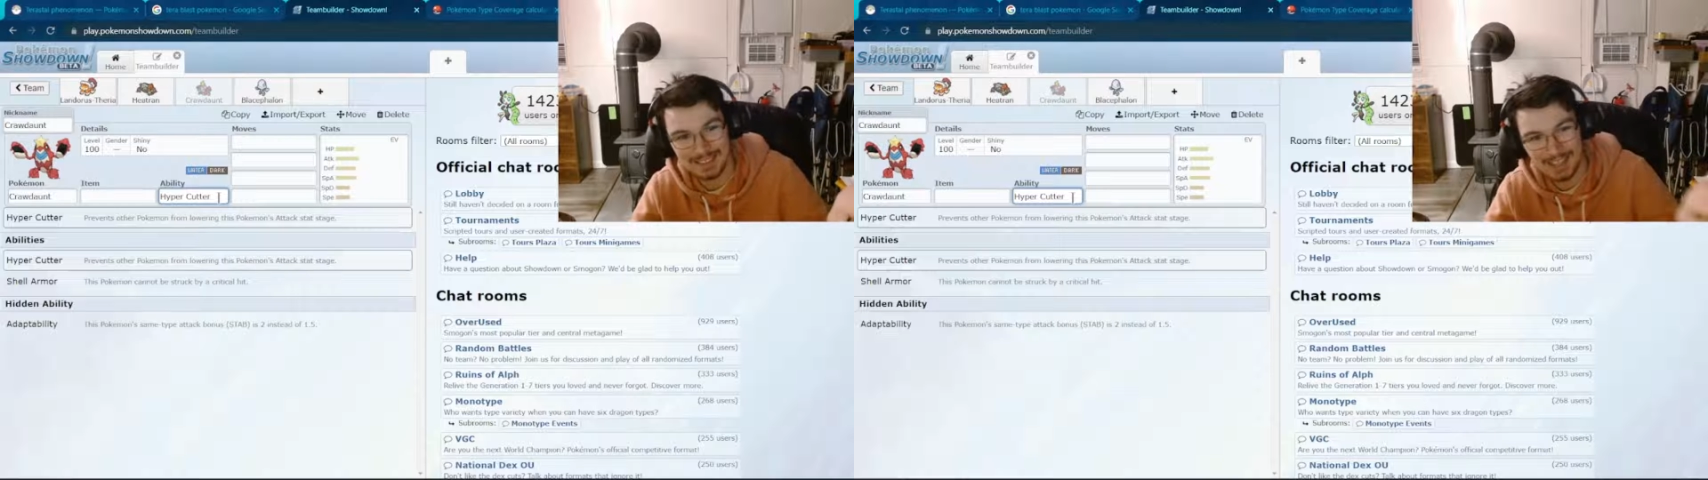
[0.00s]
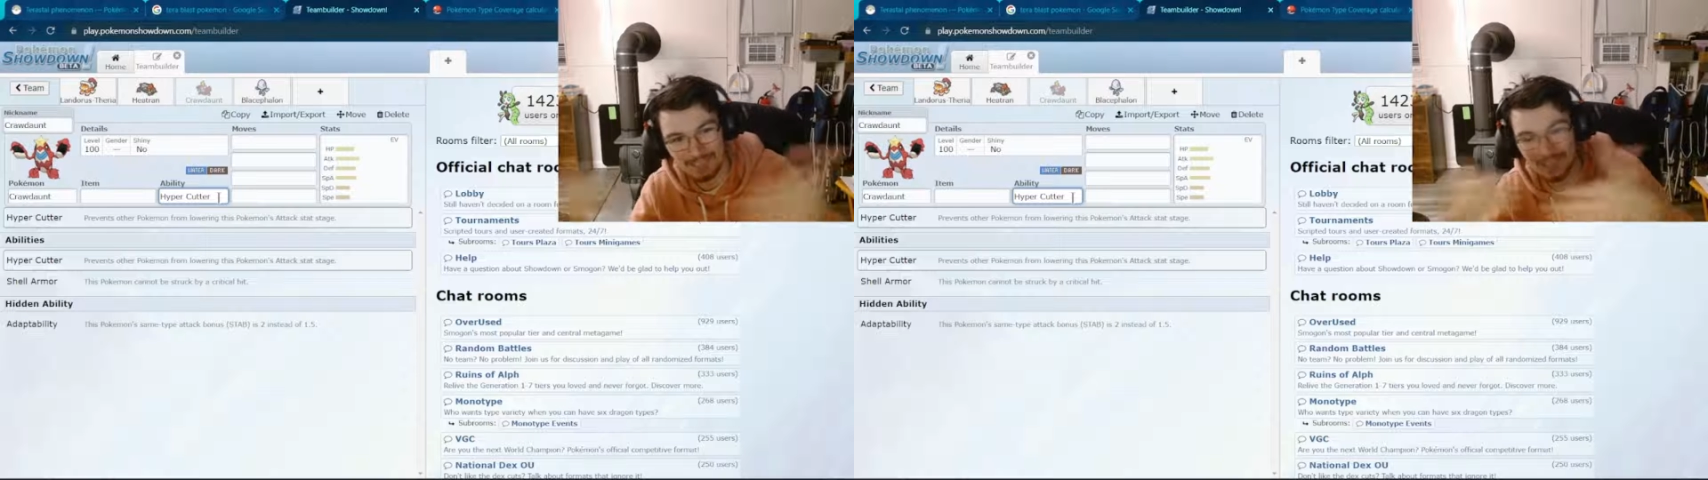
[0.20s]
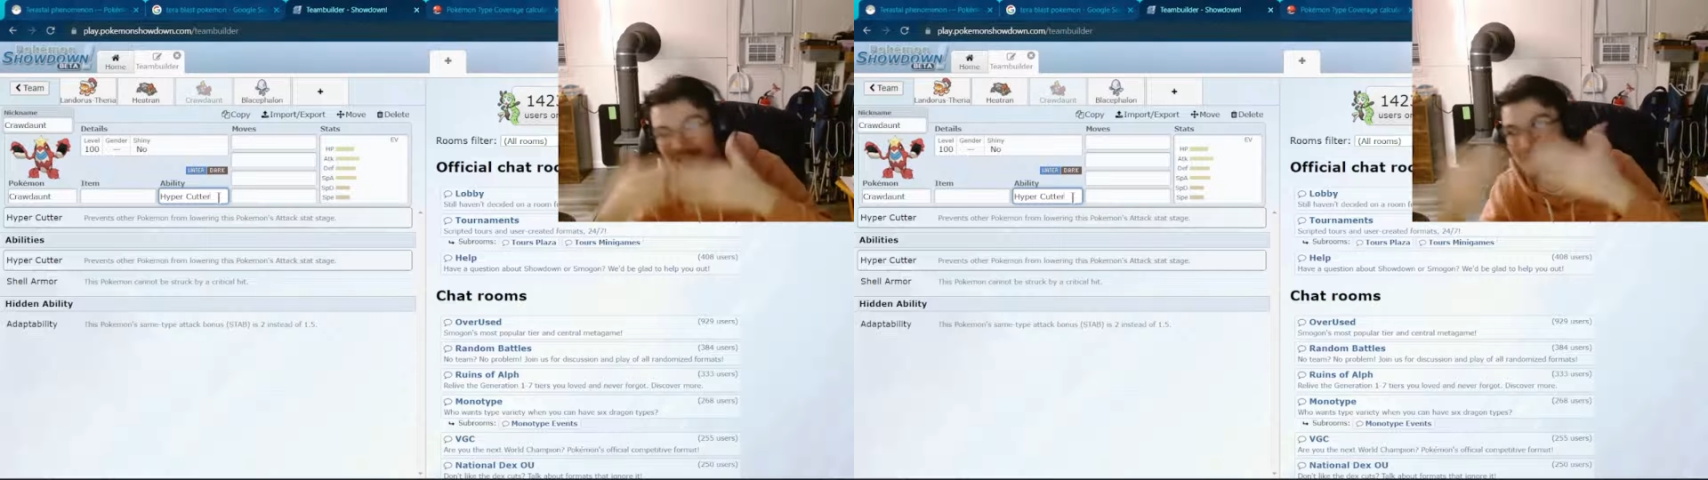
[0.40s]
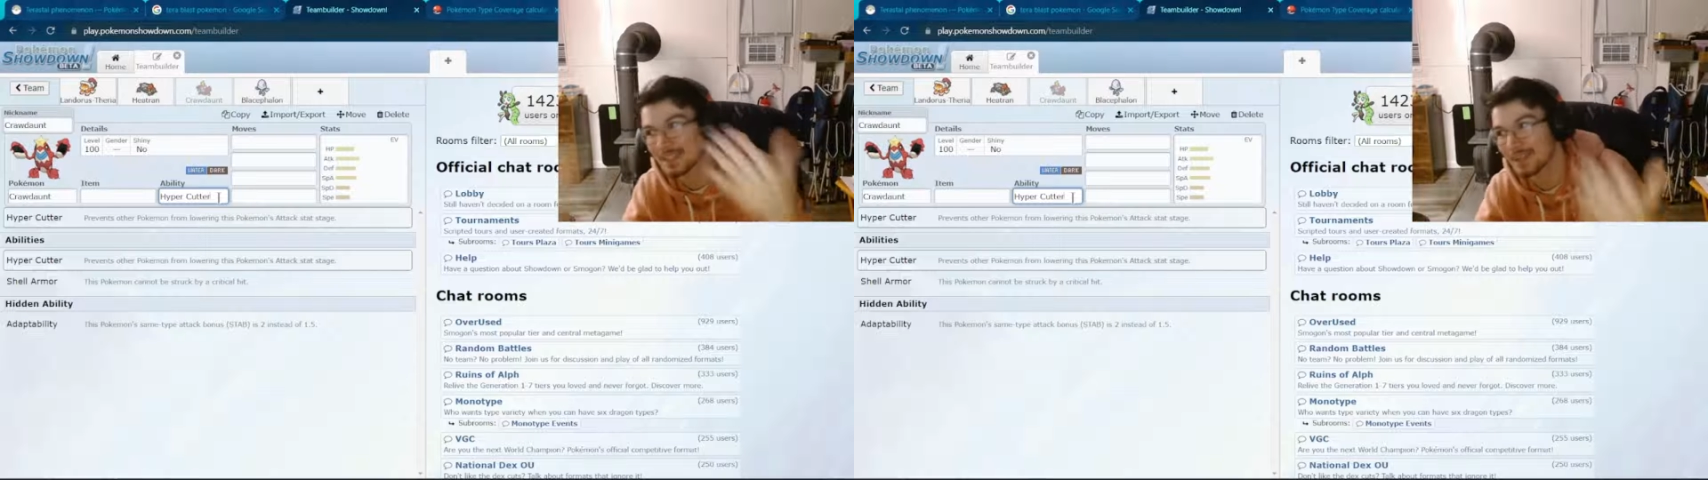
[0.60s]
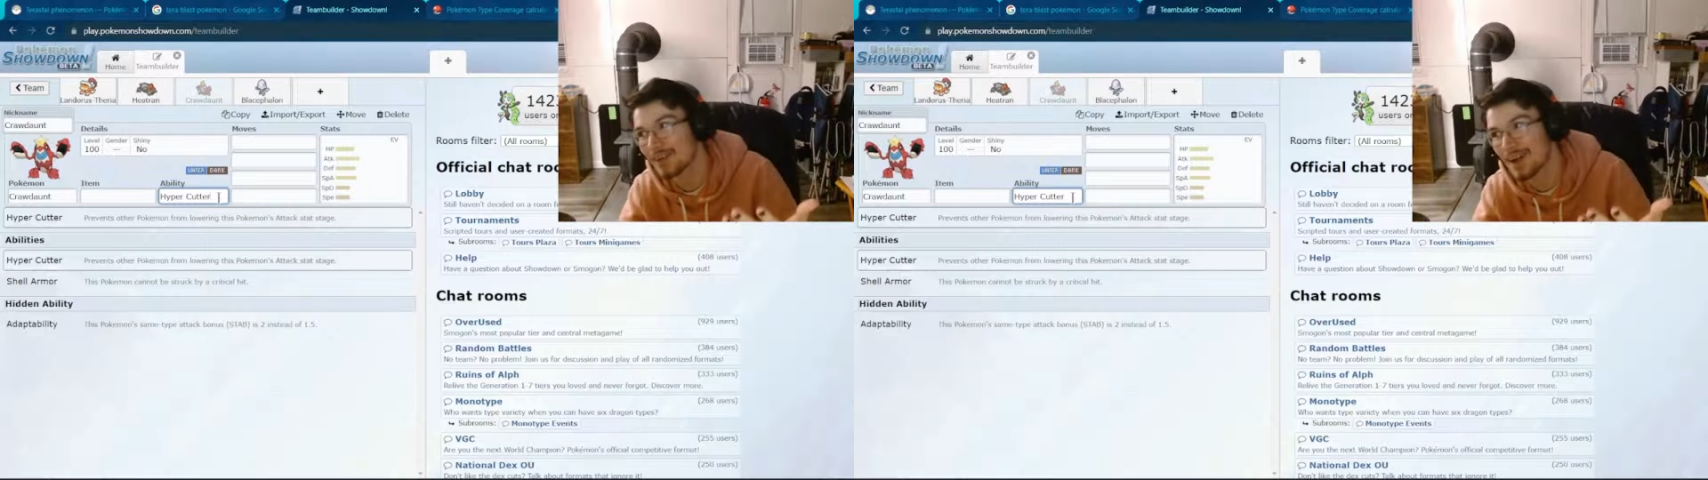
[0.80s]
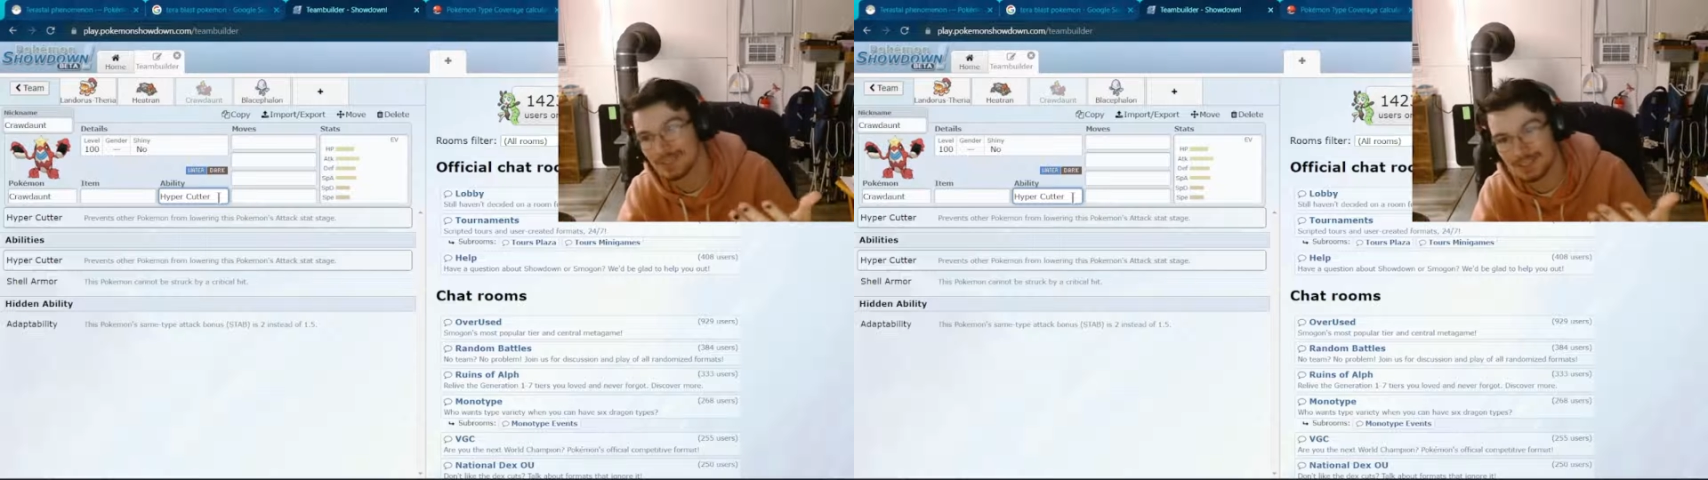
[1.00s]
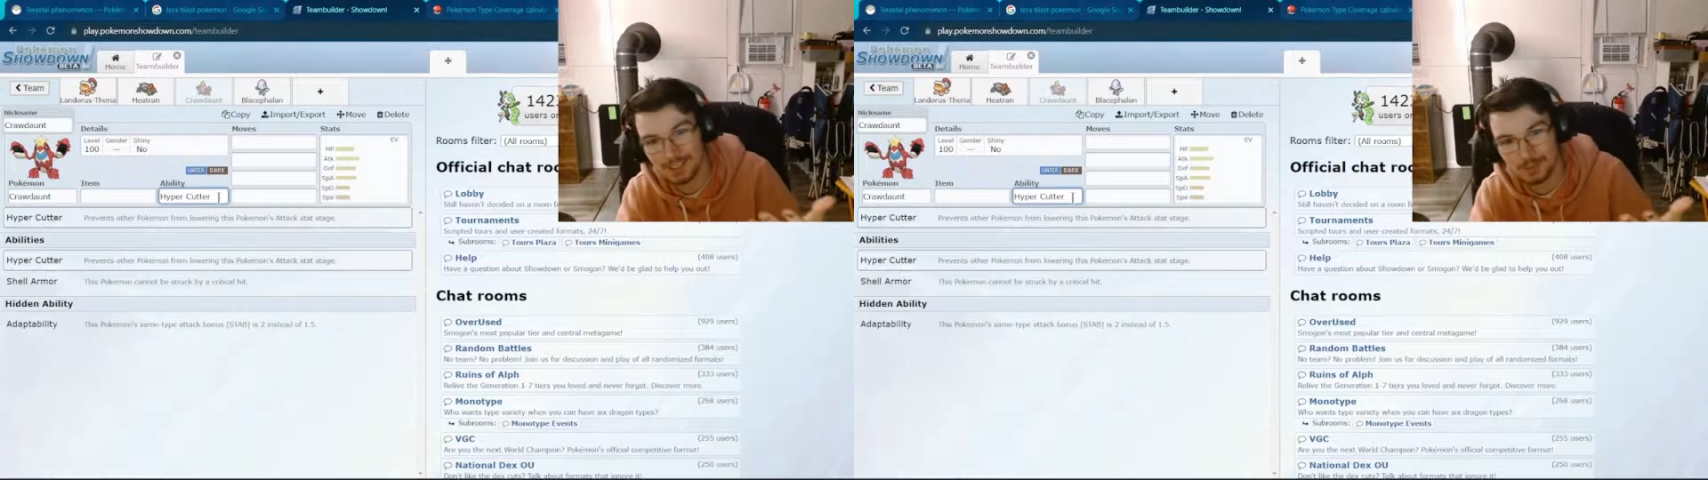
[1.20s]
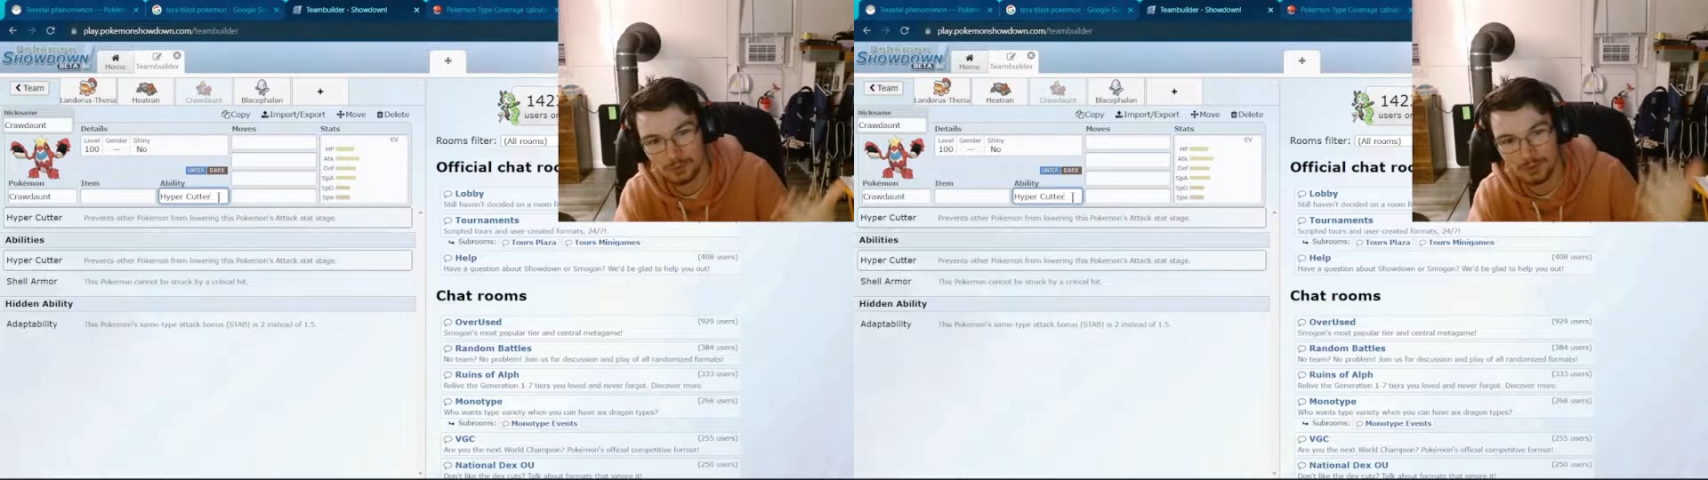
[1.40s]
have instantly
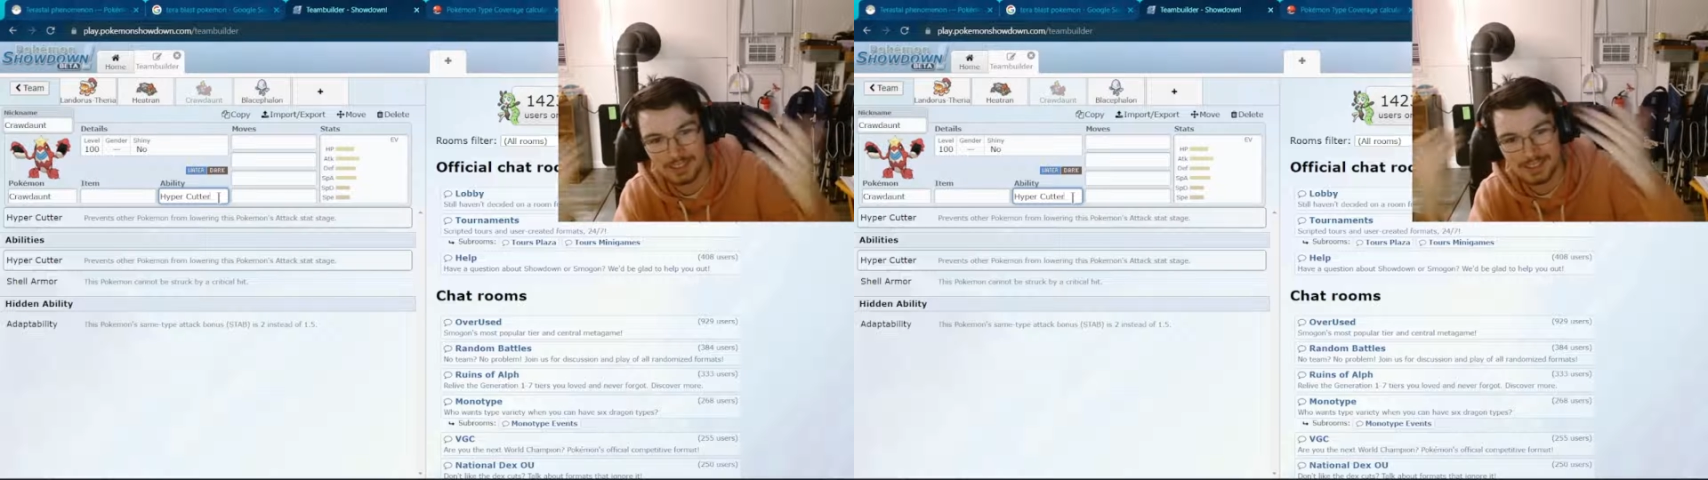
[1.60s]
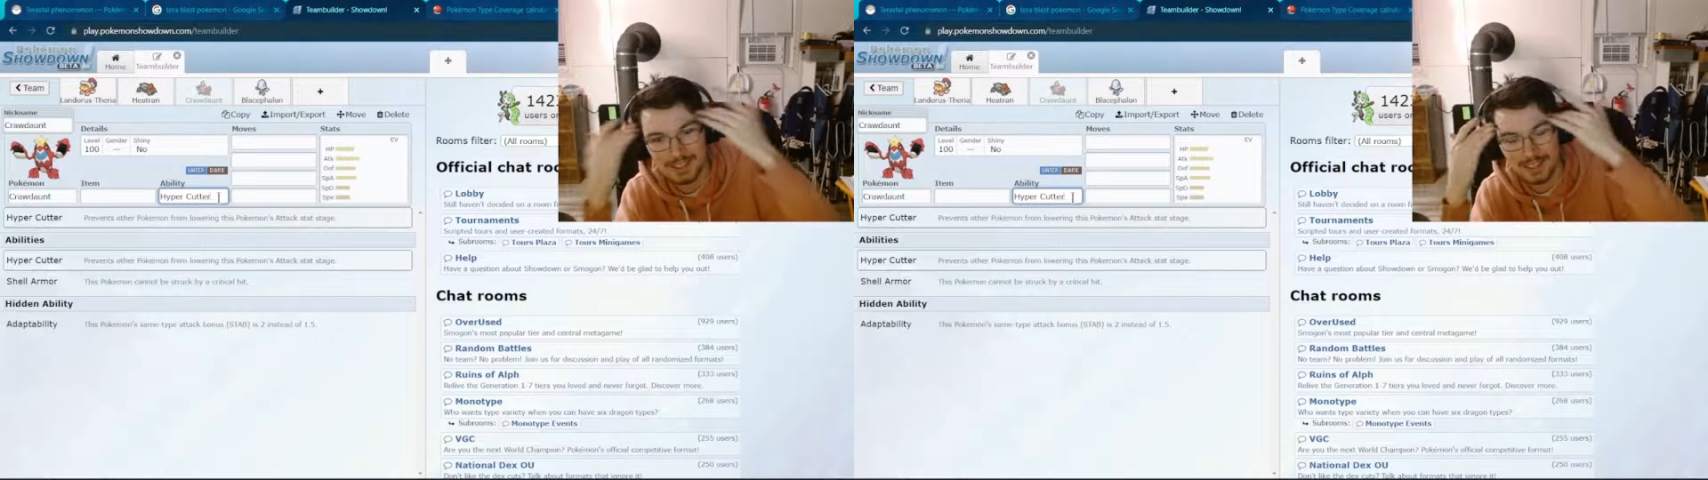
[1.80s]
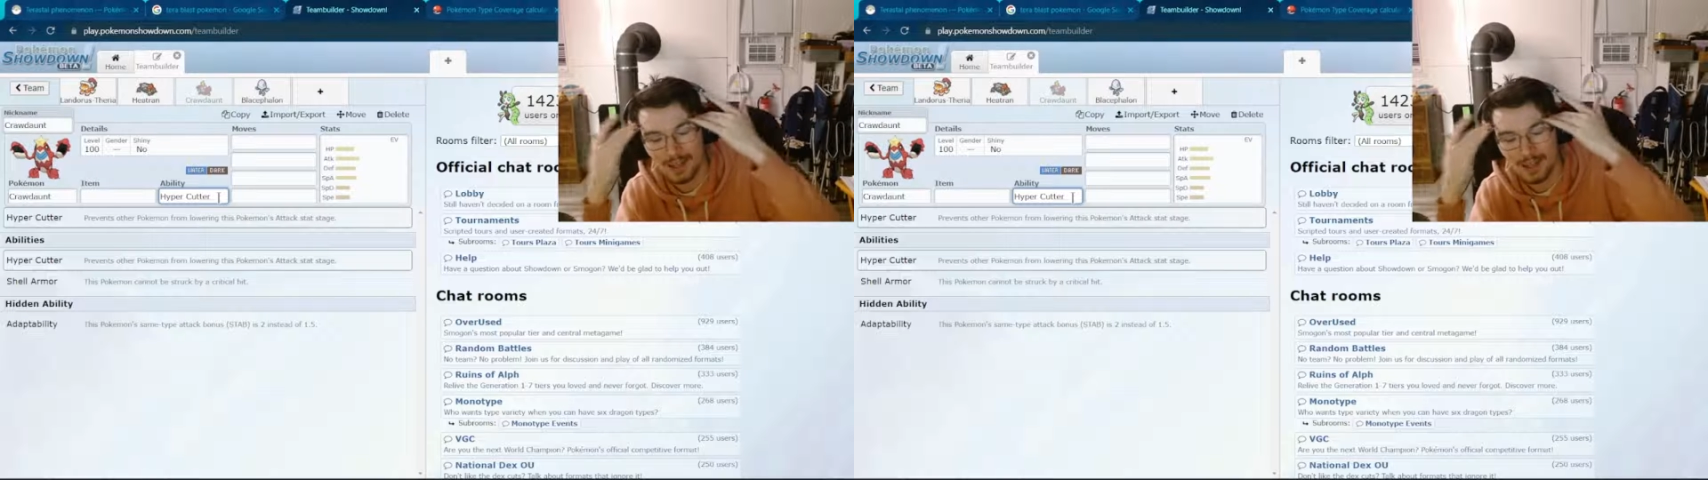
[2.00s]
gravitated towards